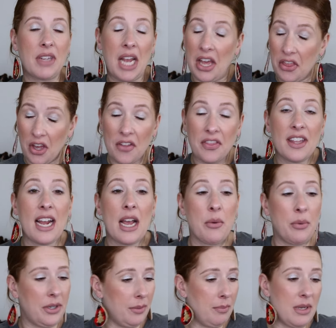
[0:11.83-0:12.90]
I thought that I
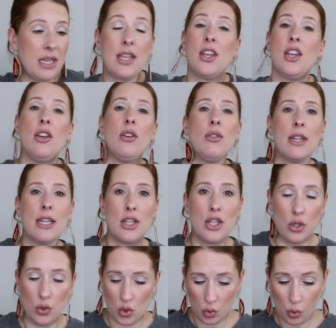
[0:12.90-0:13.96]
would be cute and
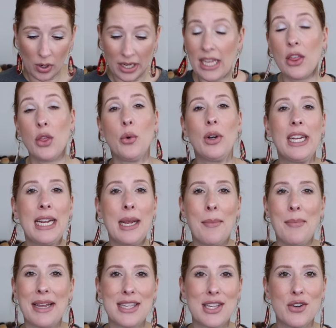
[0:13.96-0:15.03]
do 23
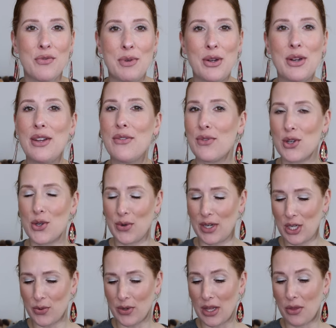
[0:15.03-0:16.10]
best of beauty for
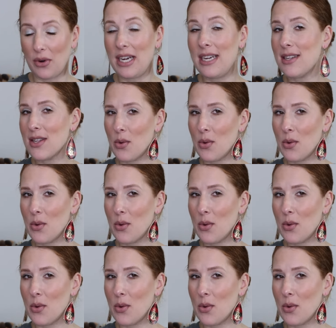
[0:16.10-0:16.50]
2023.